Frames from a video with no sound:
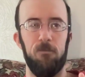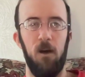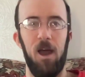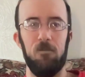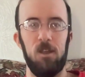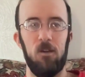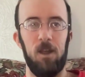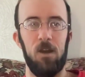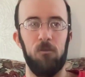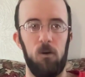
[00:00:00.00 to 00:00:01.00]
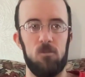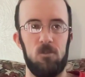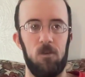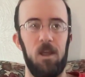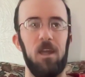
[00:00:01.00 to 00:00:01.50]
5 year
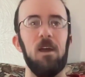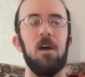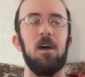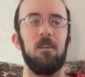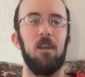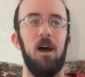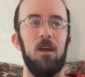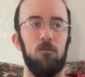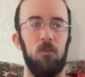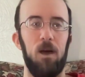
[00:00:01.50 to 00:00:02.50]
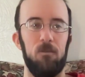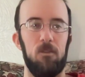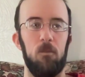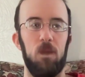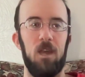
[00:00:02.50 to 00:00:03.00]
anniversary that I have
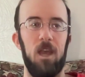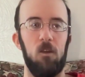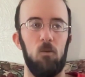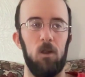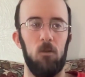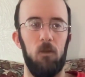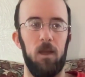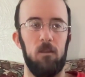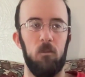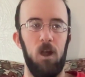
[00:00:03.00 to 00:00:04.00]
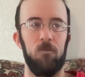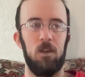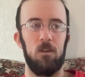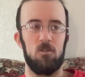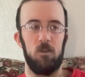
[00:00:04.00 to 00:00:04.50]
left the PA Career Link, the Private
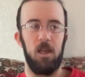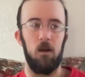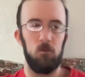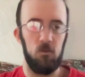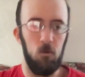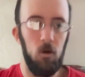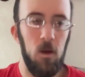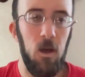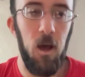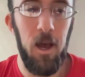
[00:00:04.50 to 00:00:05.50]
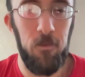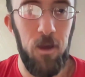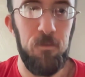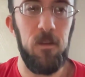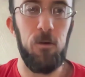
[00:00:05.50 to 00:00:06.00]
Industry Council. I
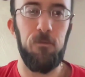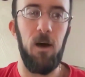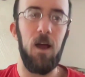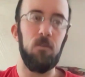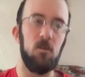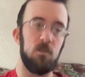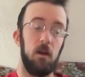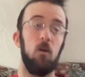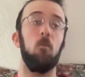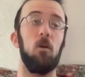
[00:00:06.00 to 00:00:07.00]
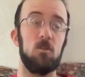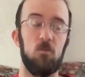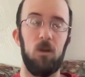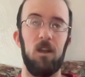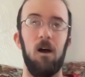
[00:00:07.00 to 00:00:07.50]
left there 5 years ago, March
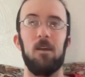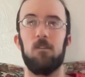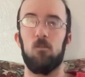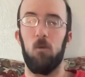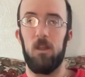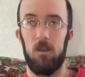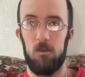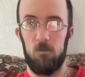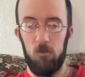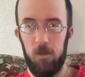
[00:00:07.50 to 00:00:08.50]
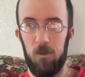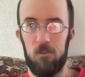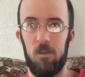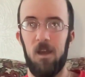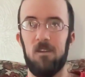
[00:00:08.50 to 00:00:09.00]
29th,
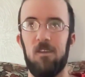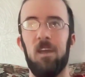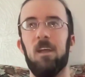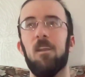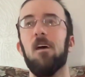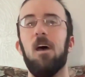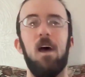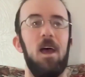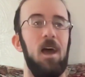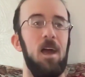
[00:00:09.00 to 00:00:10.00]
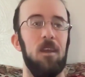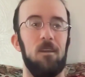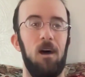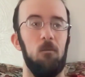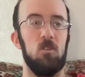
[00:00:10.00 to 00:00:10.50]
2019,
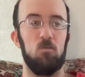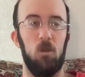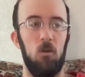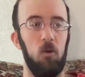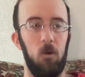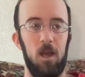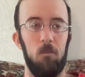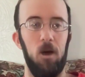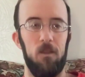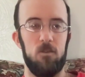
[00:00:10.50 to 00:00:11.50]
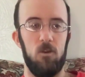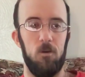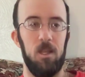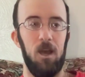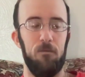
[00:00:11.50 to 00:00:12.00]
and I'm just blown away by the
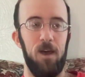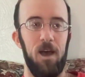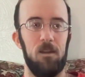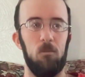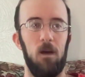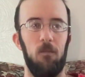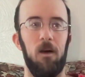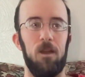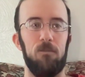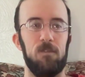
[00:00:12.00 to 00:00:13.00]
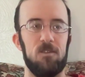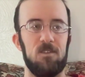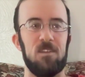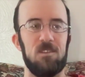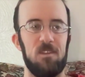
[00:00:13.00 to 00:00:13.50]
journey I've had in my life
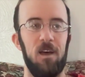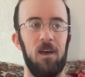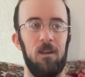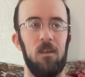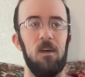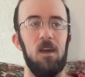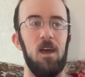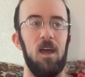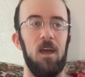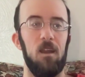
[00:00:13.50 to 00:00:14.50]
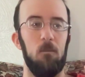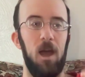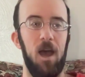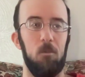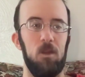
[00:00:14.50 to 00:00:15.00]
since then, and I'm
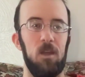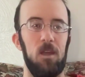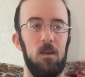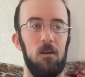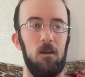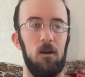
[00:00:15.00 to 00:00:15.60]
happy,